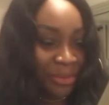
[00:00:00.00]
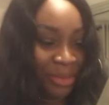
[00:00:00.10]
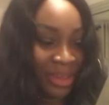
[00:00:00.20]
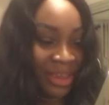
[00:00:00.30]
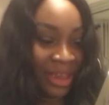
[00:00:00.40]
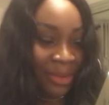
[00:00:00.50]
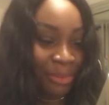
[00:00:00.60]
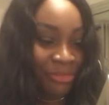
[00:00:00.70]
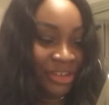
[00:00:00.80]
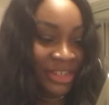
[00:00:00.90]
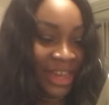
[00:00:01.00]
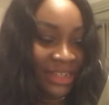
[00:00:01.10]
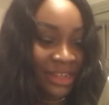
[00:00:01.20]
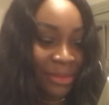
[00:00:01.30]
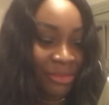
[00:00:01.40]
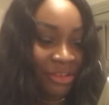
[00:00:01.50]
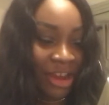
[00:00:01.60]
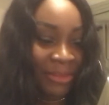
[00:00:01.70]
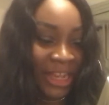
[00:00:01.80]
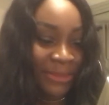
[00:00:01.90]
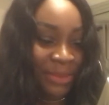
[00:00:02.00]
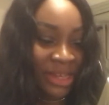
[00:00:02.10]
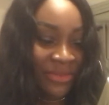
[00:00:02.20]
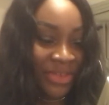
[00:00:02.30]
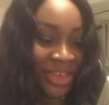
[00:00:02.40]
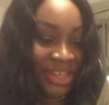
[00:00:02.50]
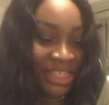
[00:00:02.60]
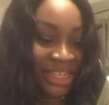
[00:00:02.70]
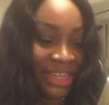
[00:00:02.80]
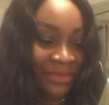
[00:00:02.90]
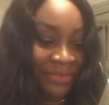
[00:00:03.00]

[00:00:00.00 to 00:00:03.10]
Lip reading: But yeah, Protect and Prime SPF 30.